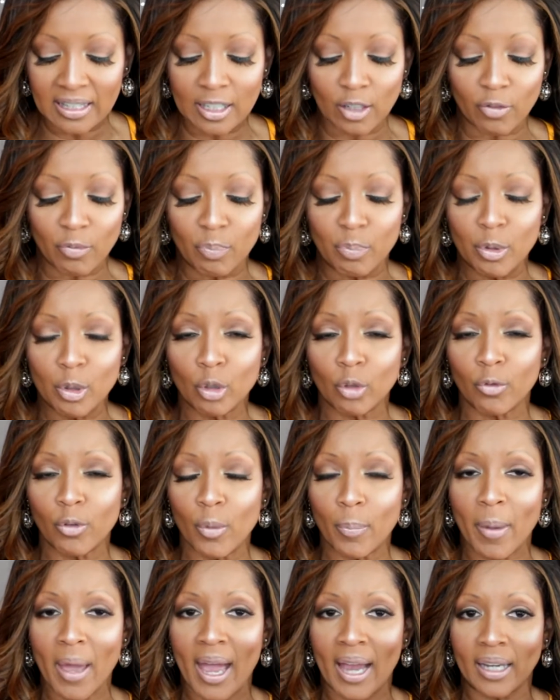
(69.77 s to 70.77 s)
They have
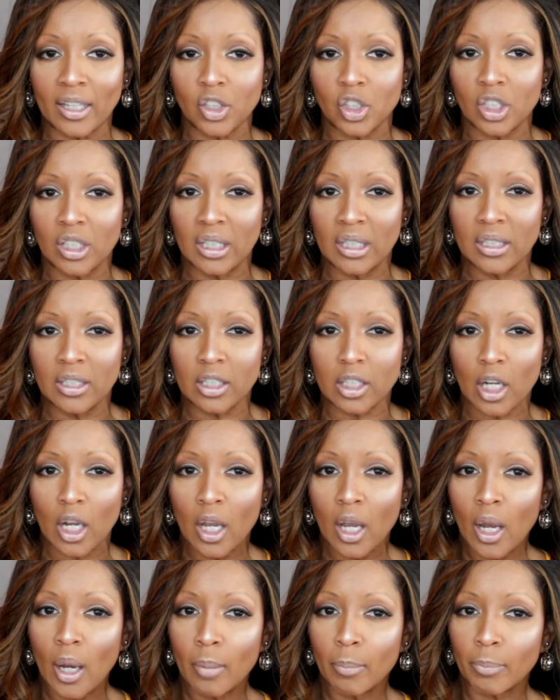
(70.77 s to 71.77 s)
beautiful packagings,
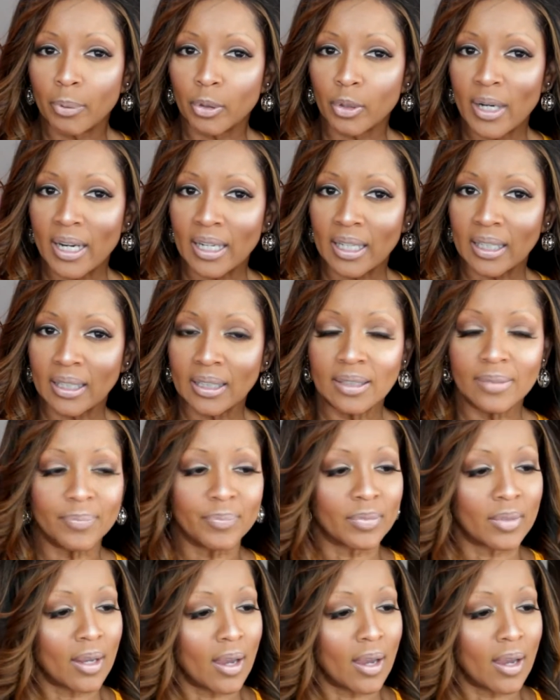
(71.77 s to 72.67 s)
Pretty.